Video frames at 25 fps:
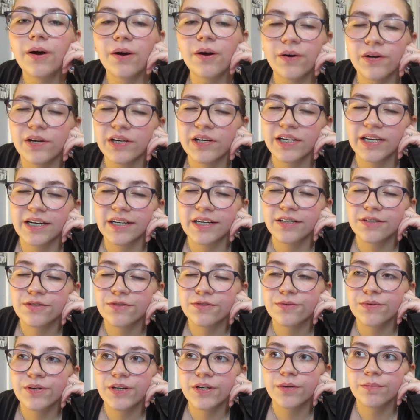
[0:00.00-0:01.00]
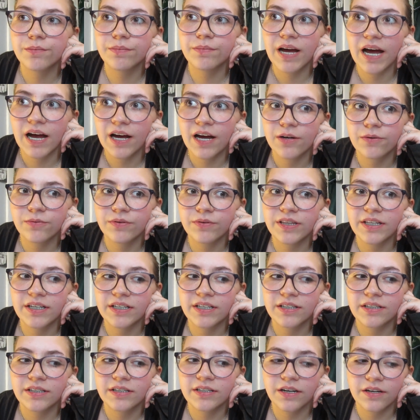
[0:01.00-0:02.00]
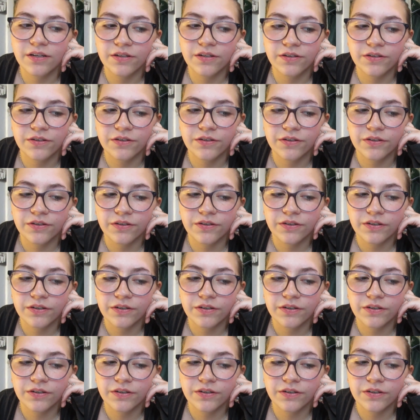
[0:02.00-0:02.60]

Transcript: Okay guys, we are back with another